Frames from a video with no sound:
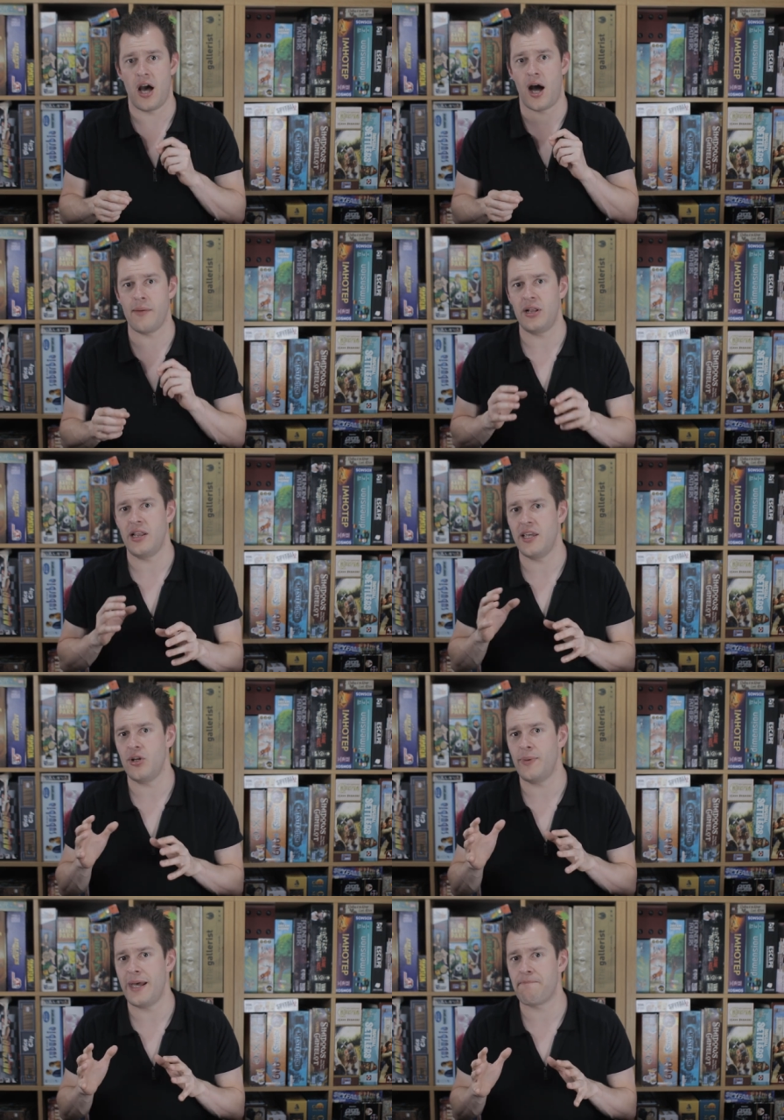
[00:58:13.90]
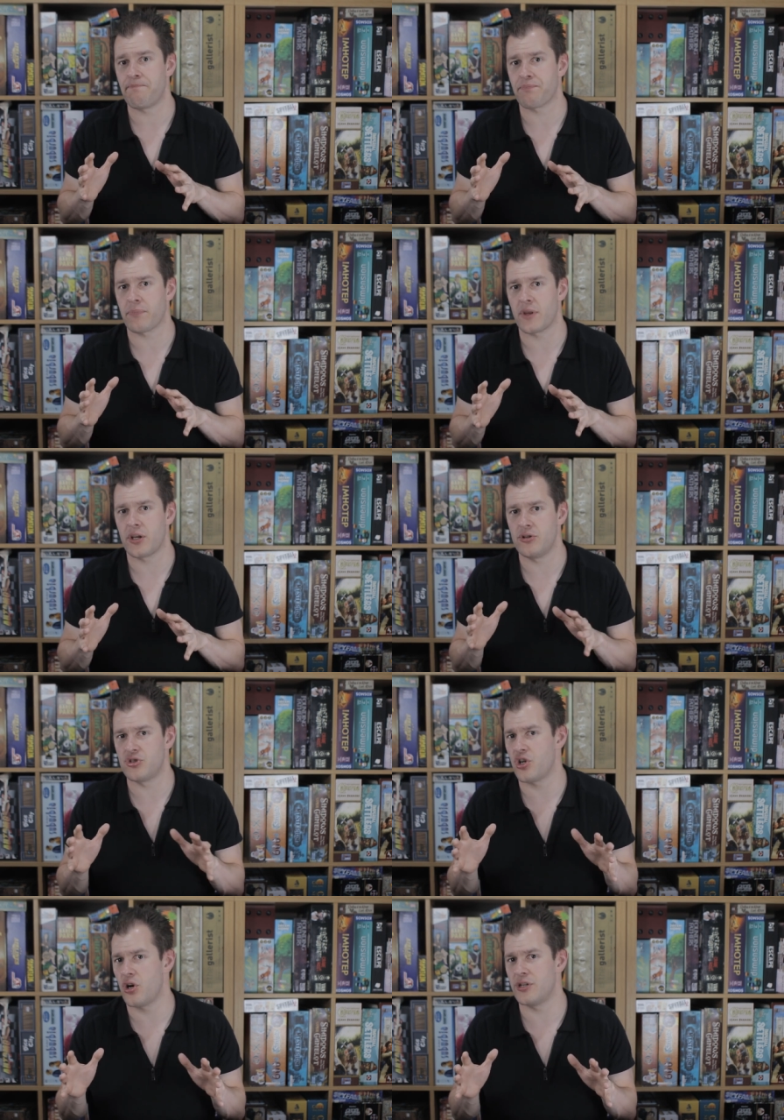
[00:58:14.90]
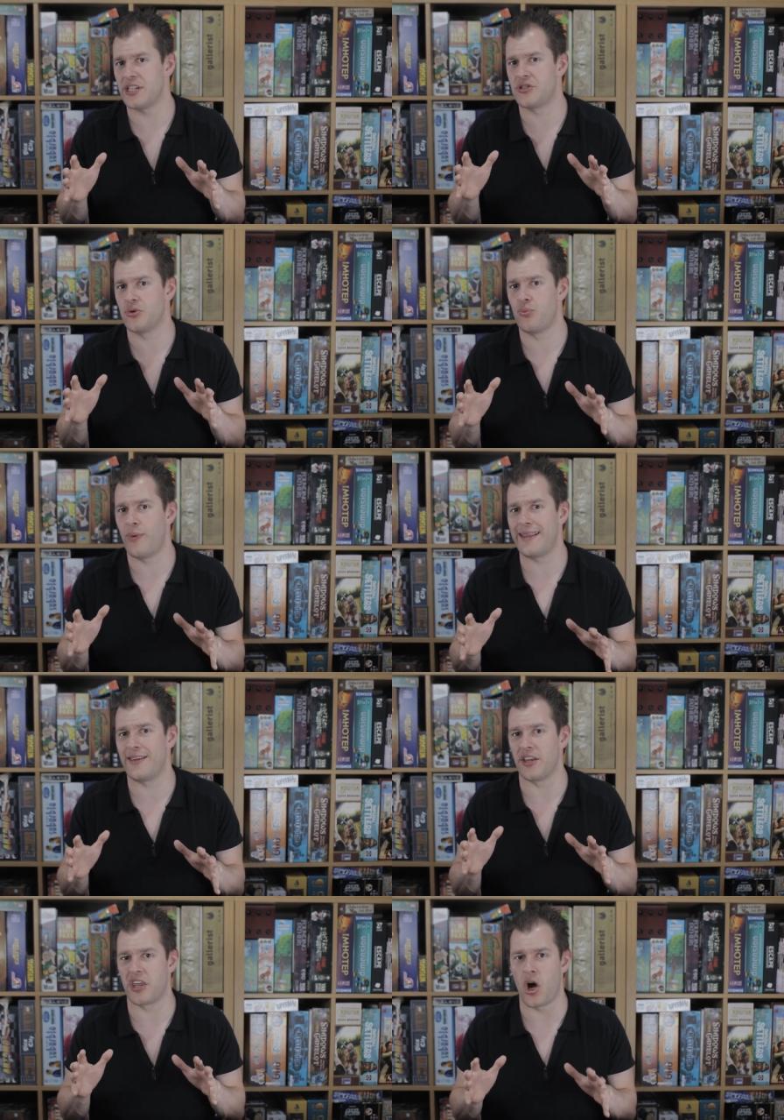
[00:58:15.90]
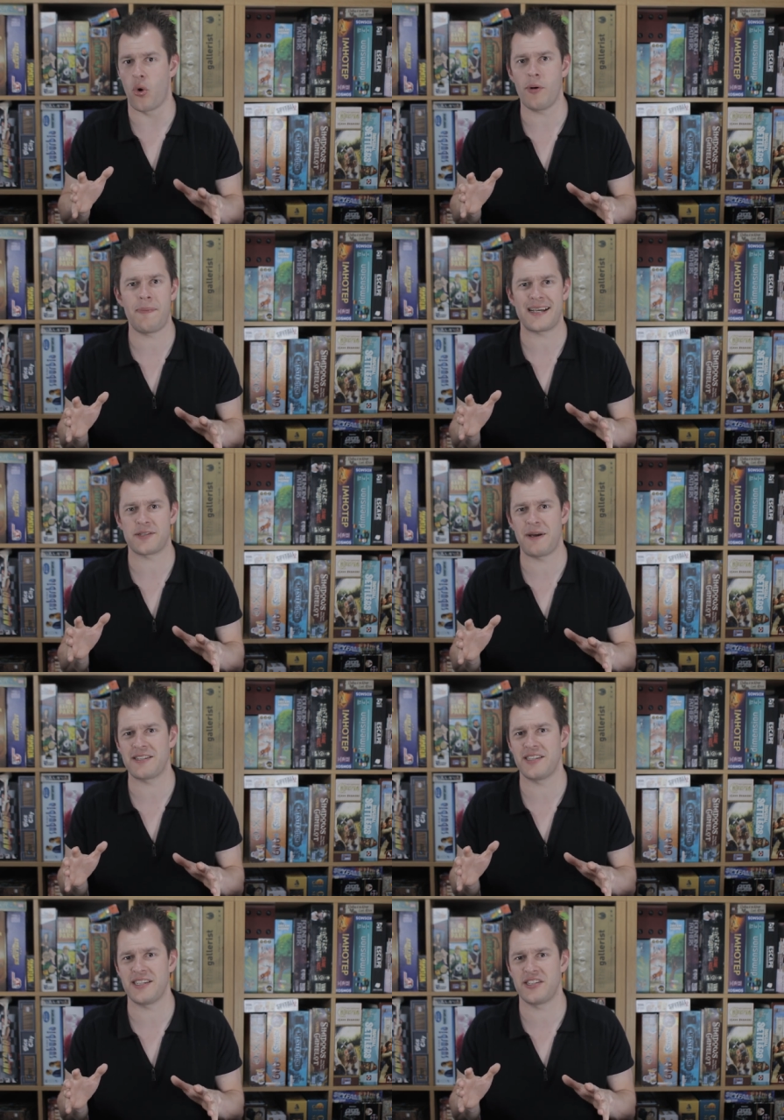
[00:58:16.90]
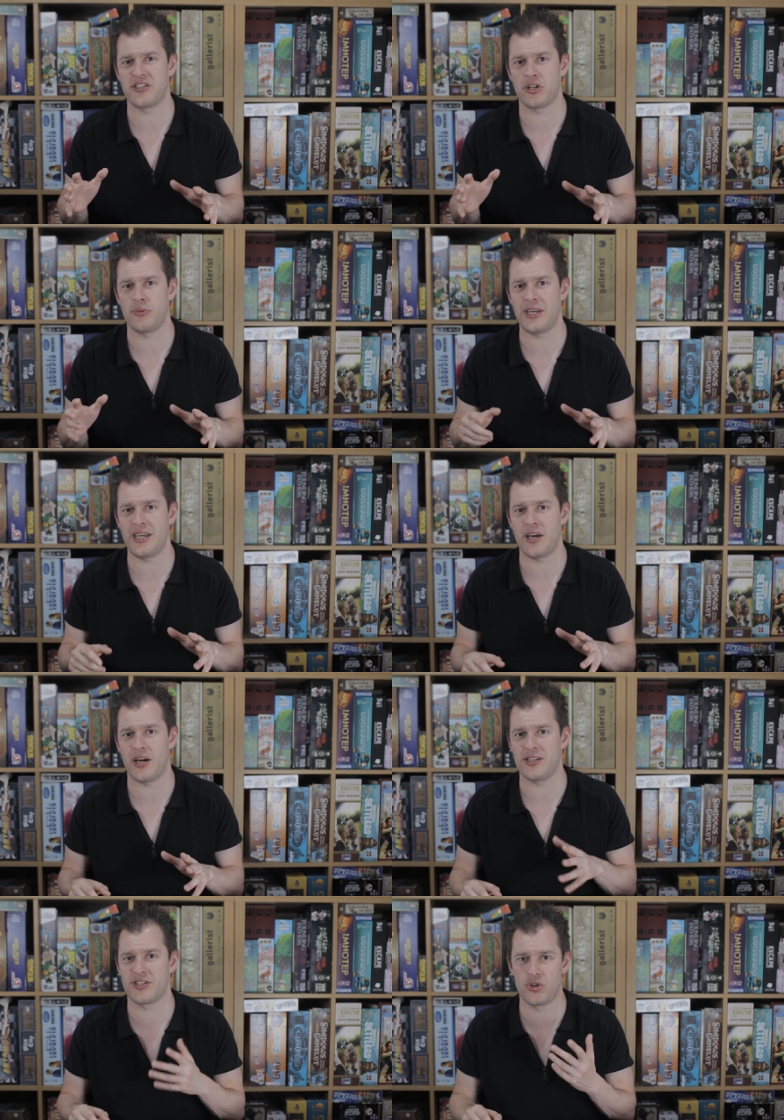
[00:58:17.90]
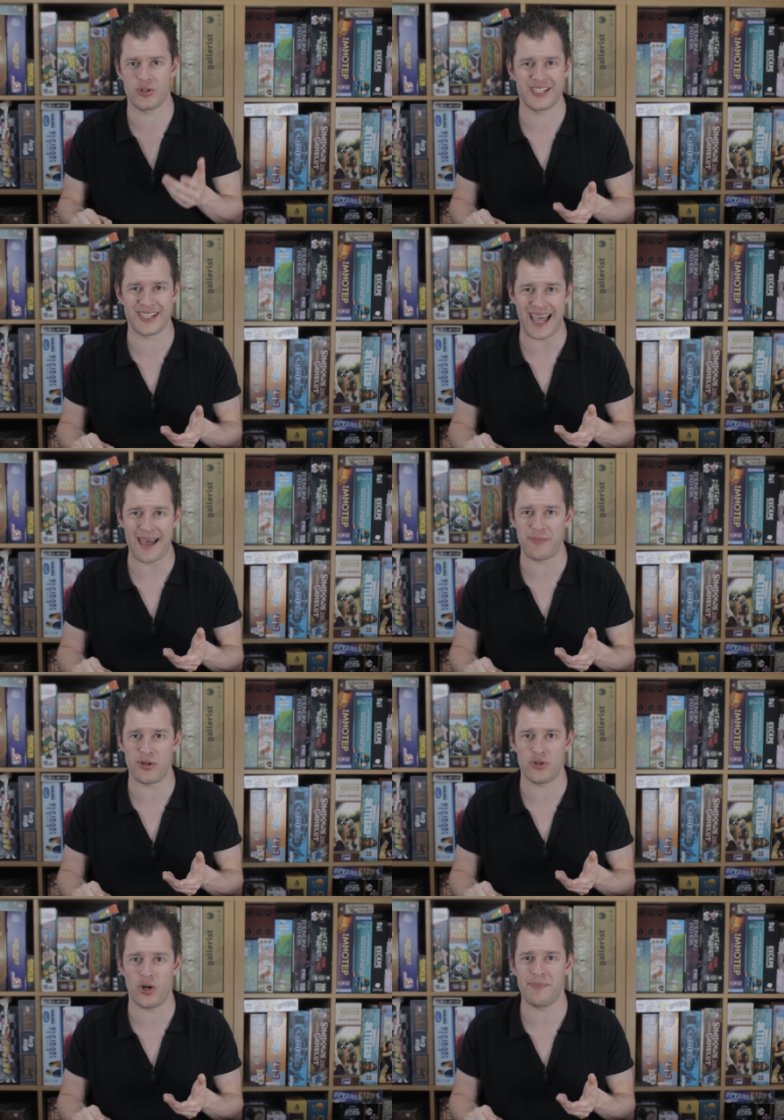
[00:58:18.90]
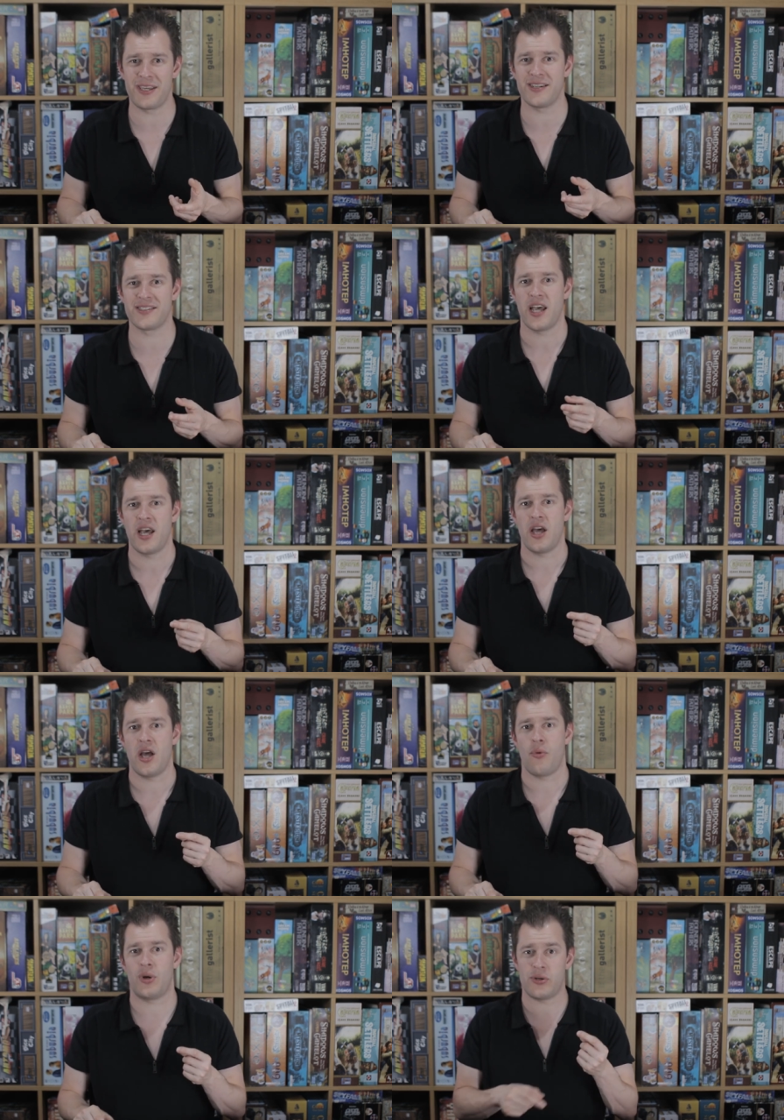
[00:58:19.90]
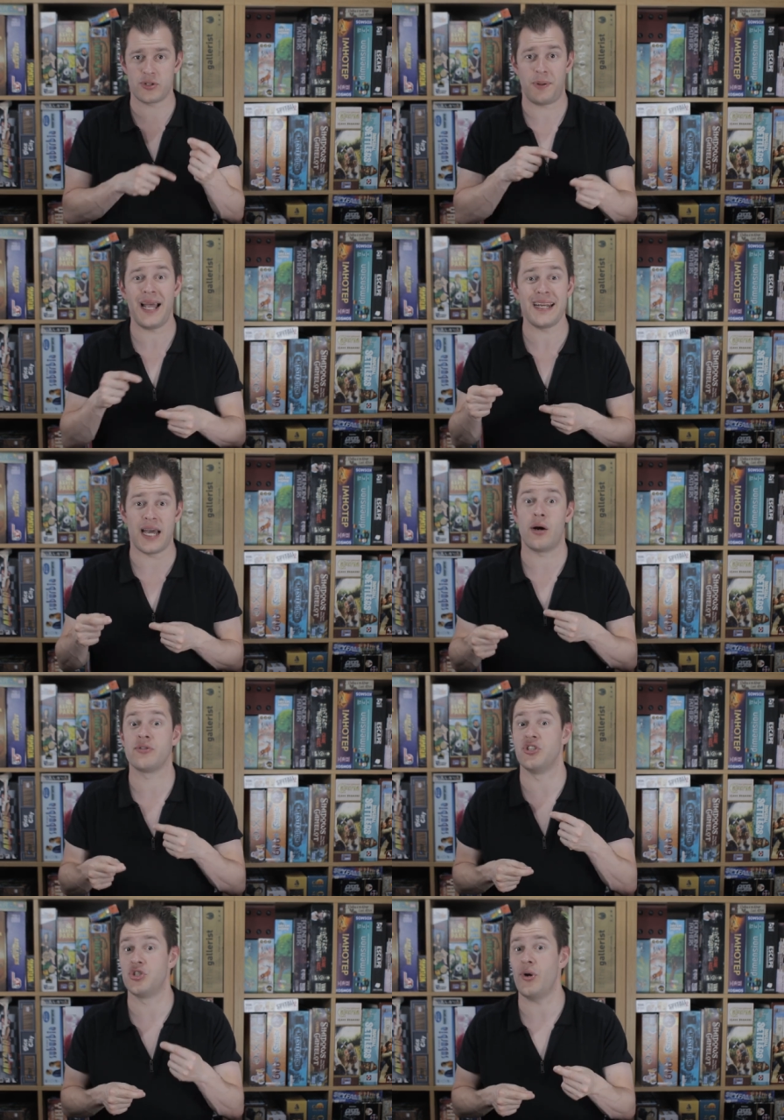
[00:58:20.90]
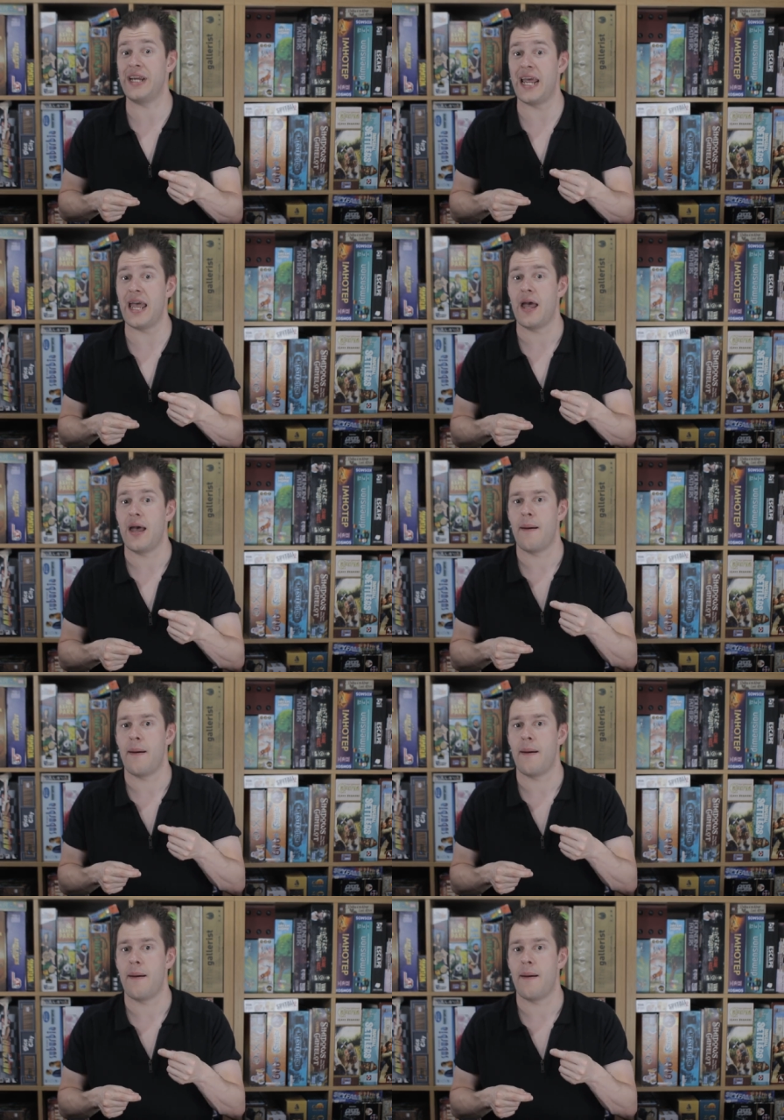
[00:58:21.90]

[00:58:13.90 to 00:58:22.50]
I'm a little bit concerned as to whether the co-op aspect of this is going to be as good as it can be or not, because when I was playing it, I was enjoying it,